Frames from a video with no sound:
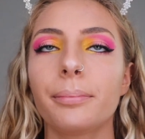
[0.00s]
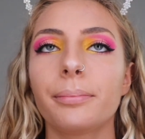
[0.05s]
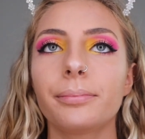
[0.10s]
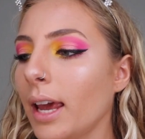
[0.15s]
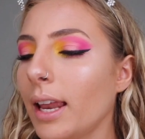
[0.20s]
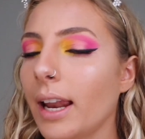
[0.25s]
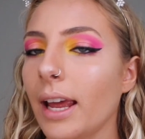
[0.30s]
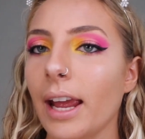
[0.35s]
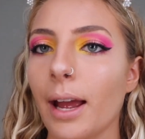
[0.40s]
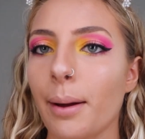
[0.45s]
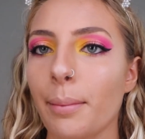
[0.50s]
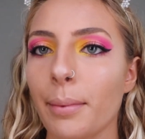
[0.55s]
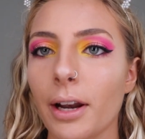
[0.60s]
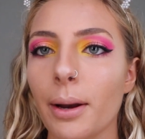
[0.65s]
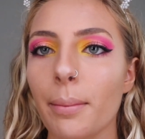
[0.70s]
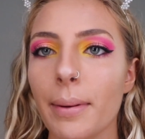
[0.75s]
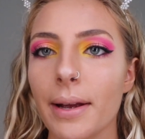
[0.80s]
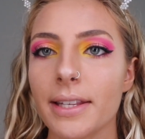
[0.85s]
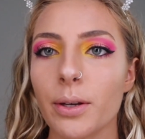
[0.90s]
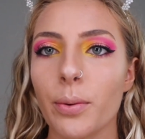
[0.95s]
And I am
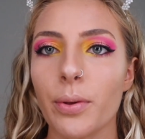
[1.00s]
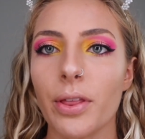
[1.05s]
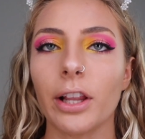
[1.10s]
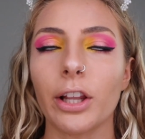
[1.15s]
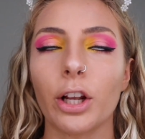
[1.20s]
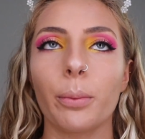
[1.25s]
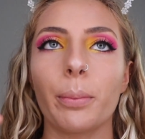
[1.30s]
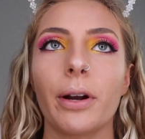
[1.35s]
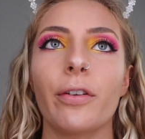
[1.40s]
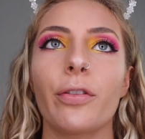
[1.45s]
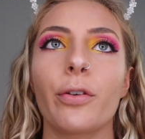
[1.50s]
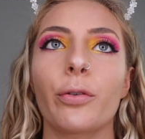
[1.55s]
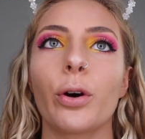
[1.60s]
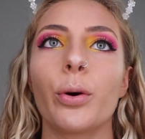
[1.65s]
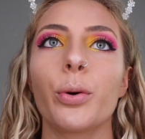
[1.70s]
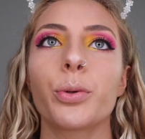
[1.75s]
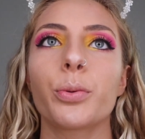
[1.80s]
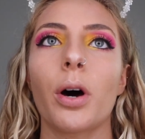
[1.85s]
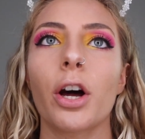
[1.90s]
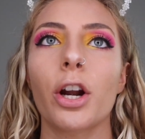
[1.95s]
gonna mix it with a little bit of the
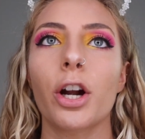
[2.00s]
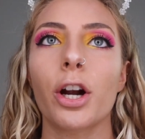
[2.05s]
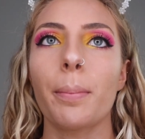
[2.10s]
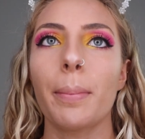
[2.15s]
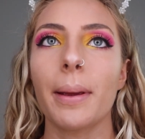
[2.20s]
rose water